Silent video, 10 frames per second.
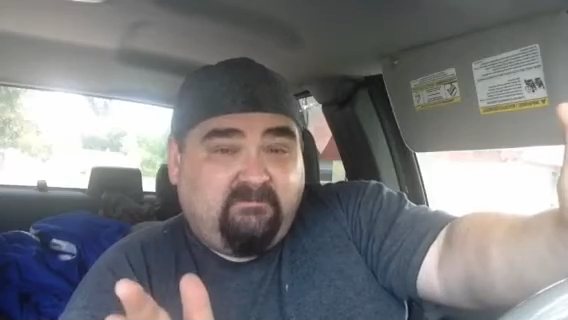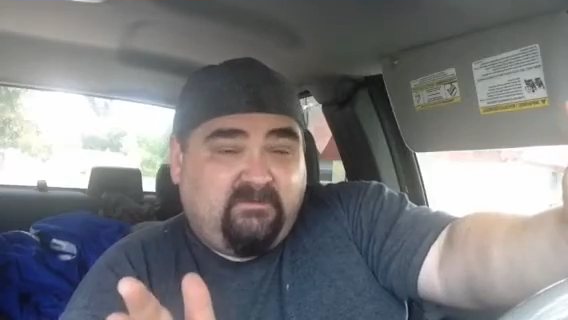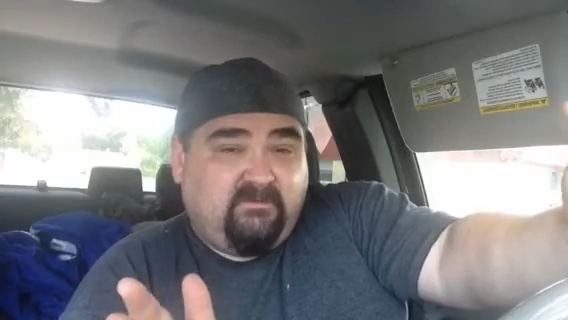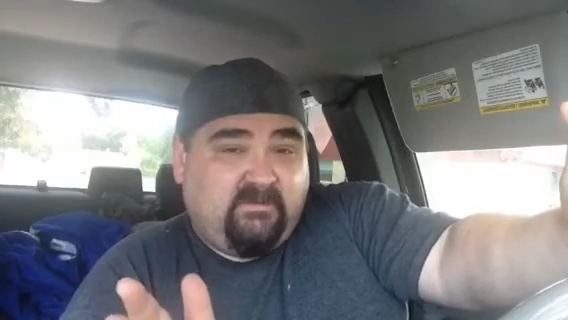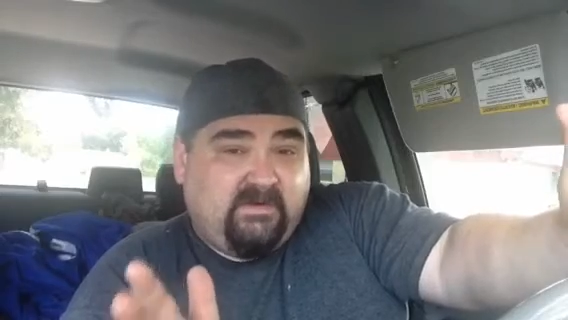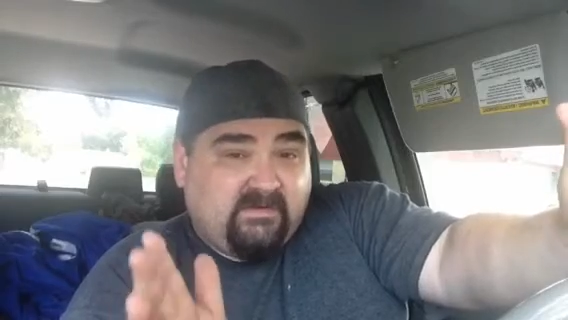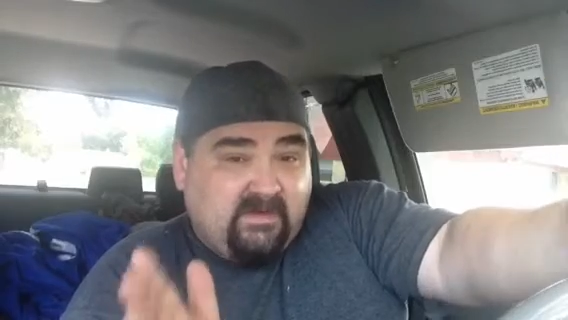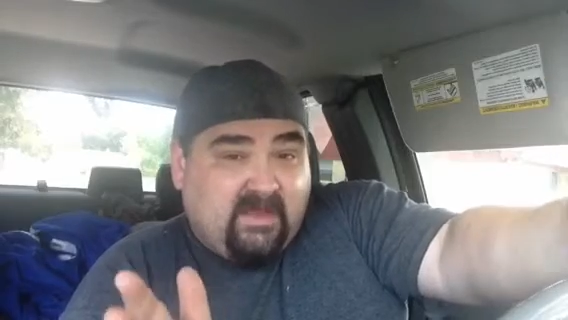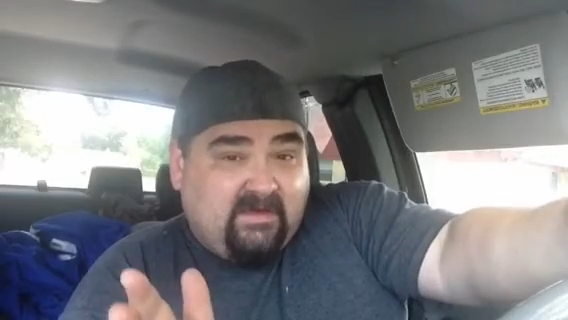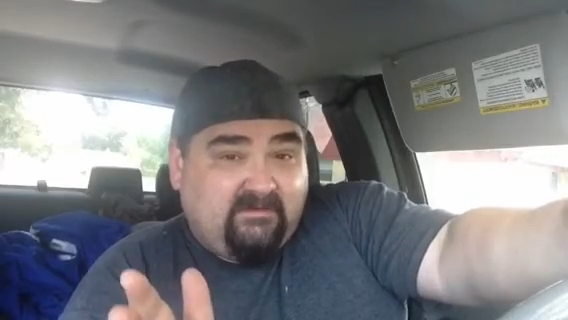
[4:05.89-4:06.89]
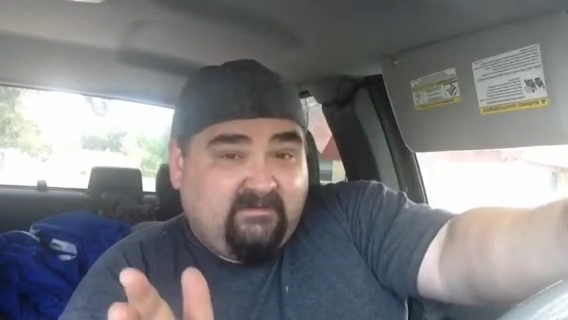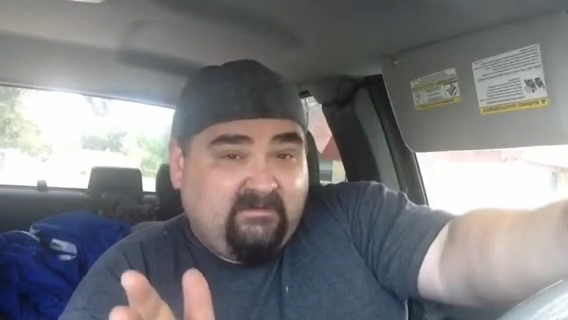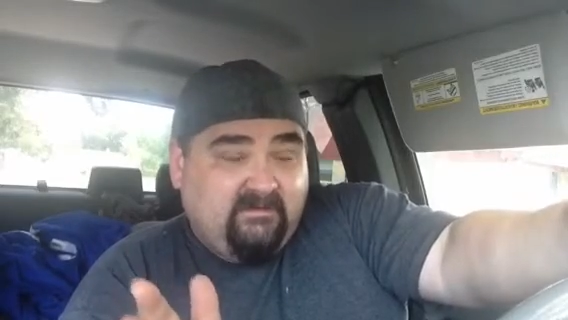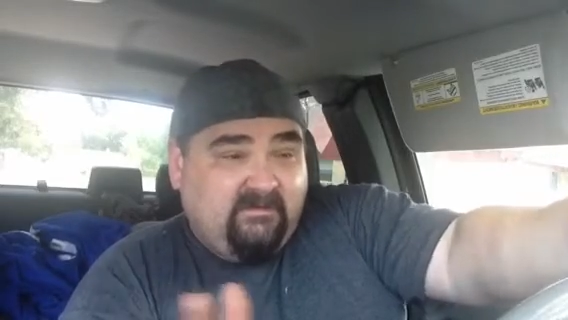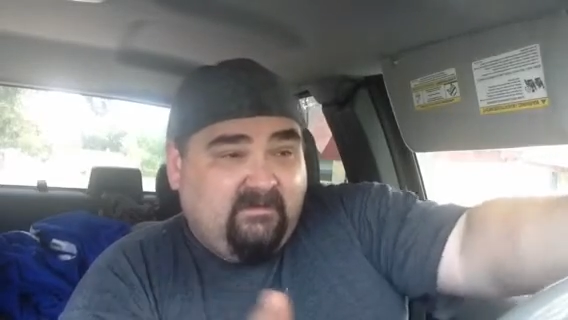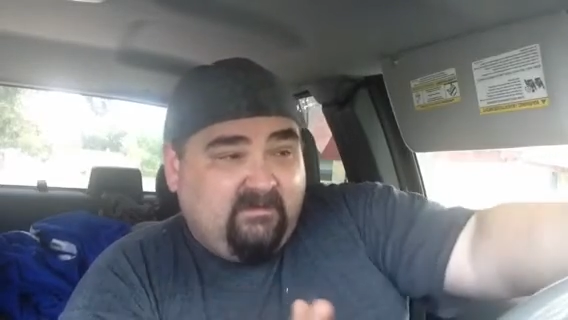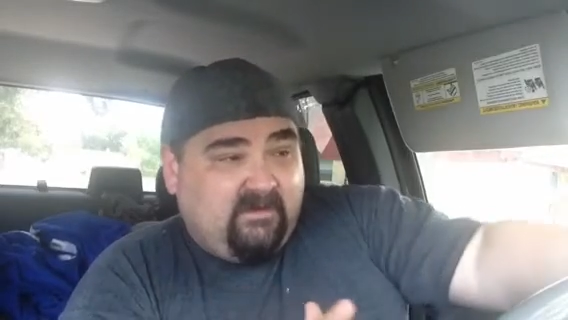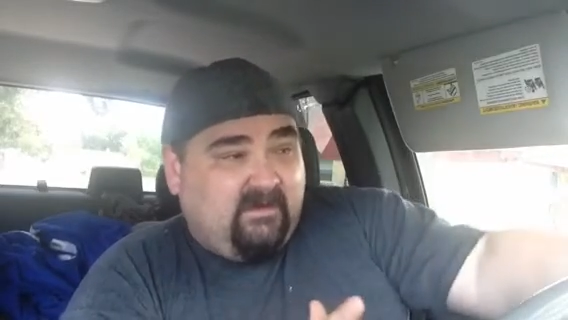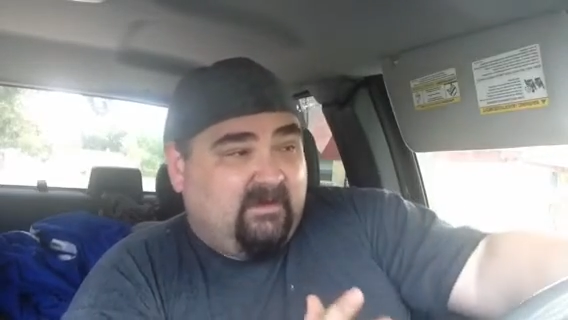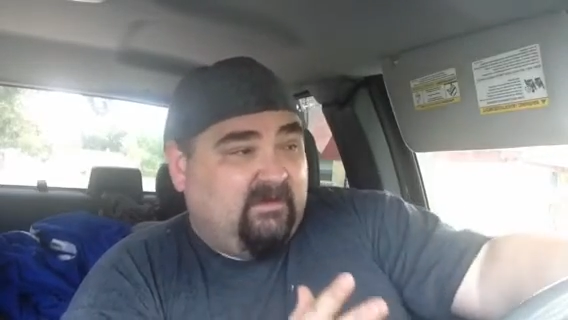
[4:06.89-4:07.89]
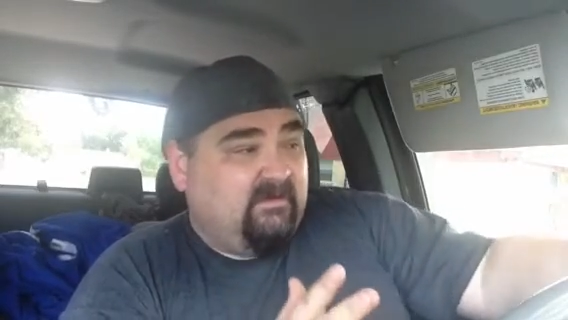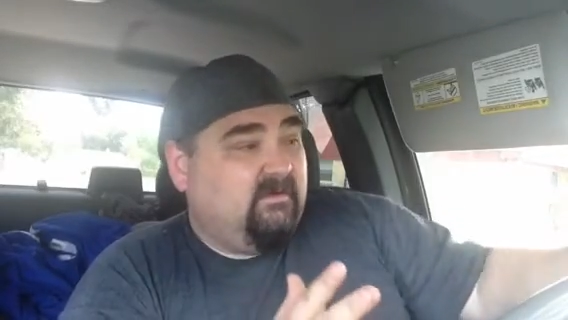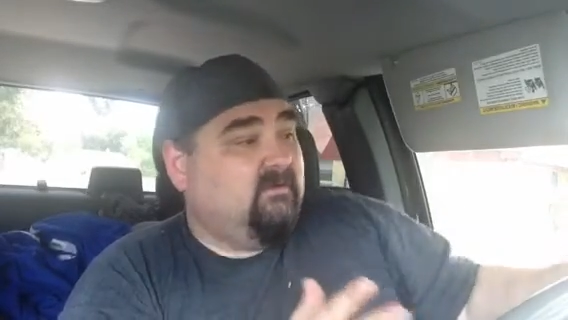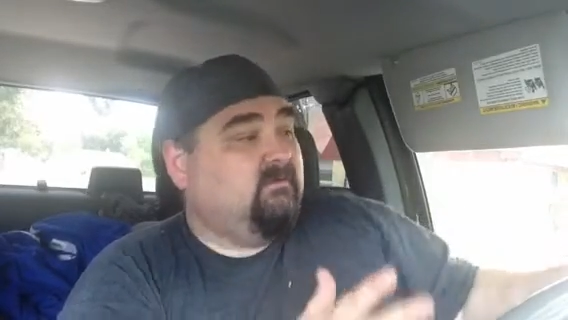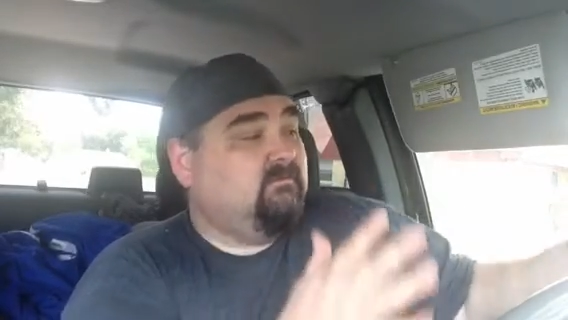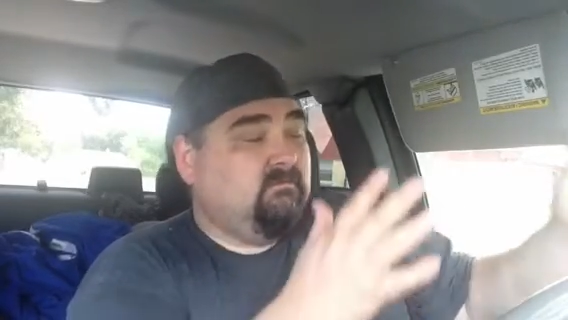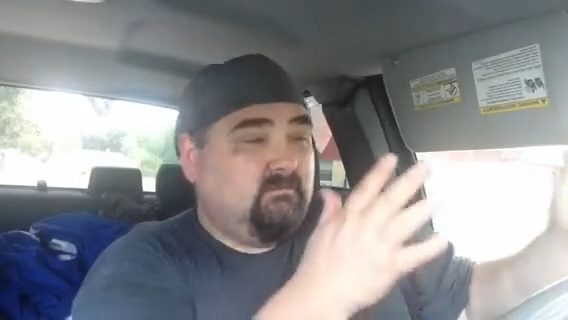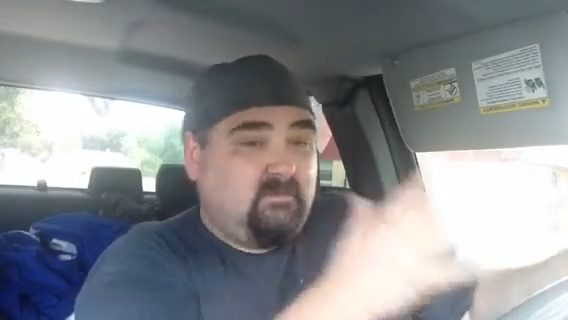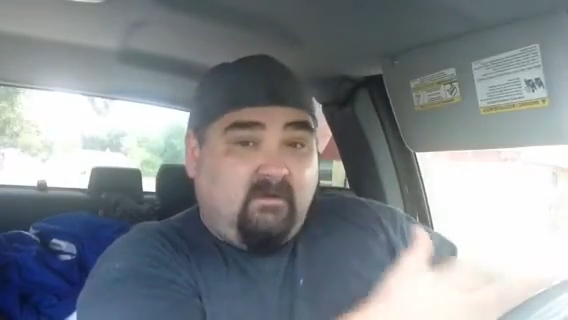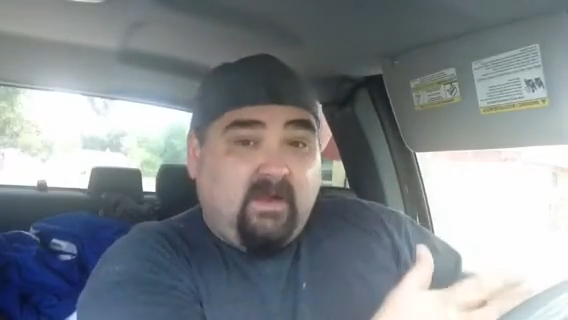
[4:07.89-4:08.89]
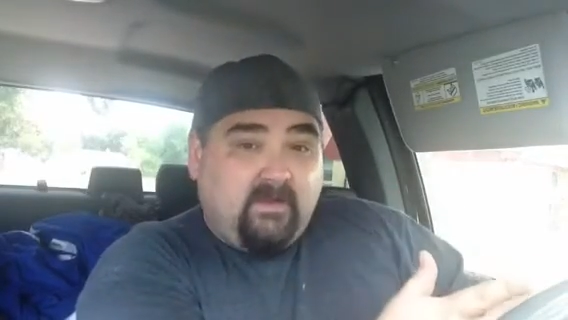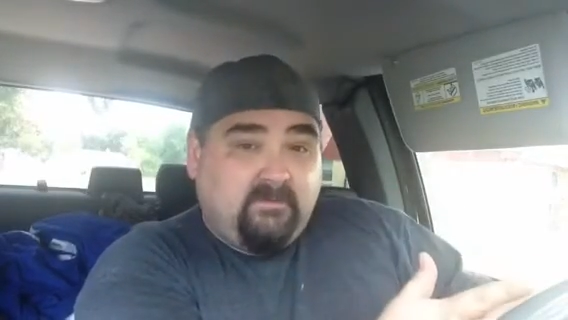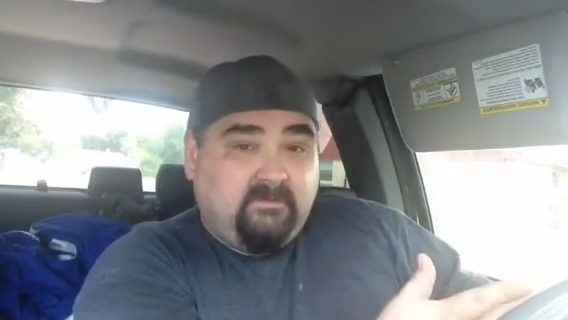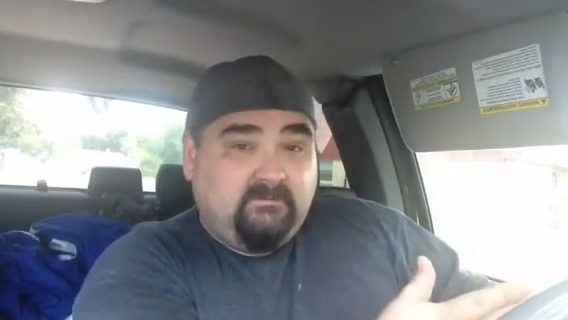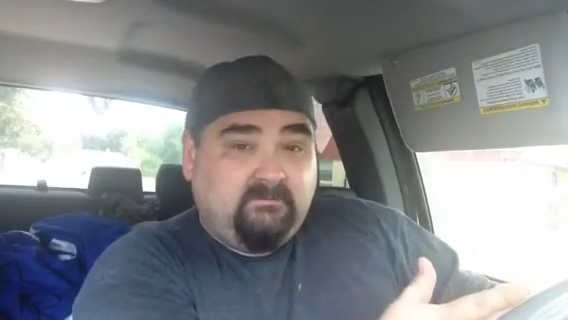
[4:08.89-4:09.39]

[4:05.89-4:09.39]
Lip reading: between that and crap.